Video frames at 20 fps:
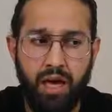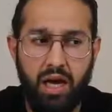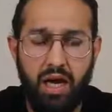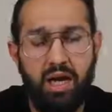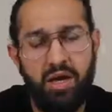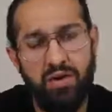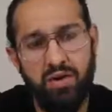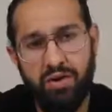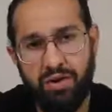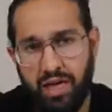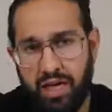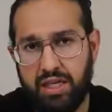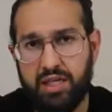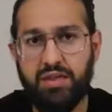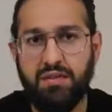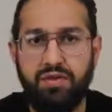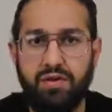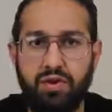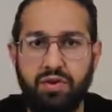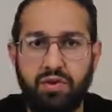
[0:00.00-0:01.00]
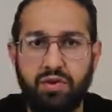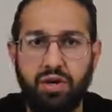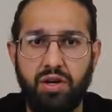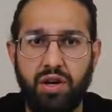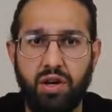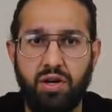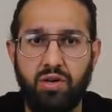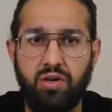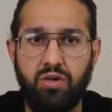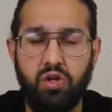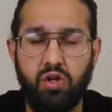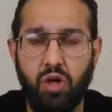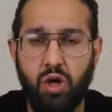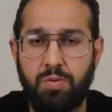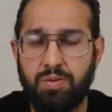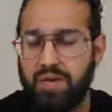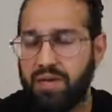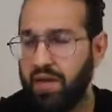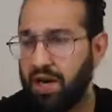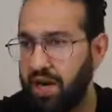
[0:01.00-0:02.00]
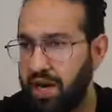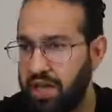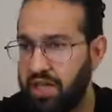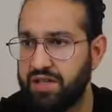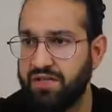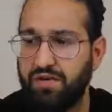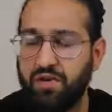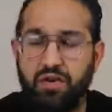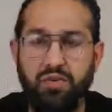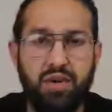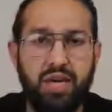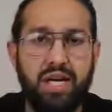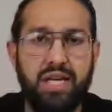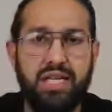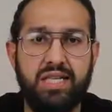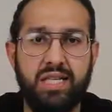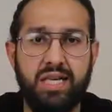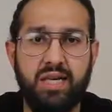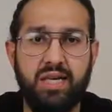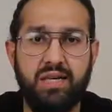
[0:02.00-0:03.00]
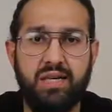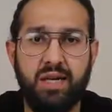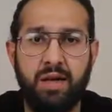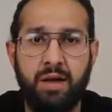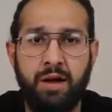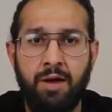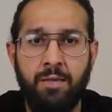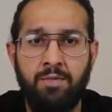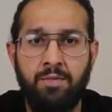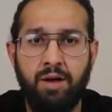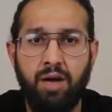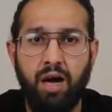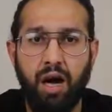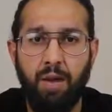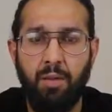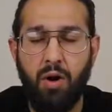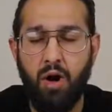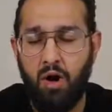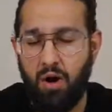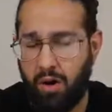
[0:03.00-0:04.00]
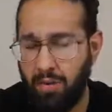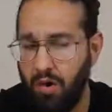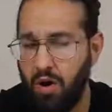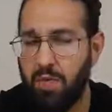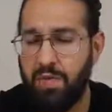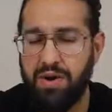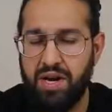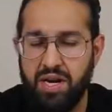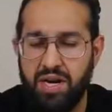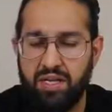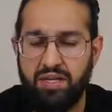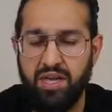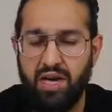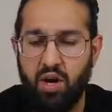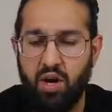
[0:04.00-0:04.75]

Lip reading: in your next few, drops, in your next few releases. I'm hoping it does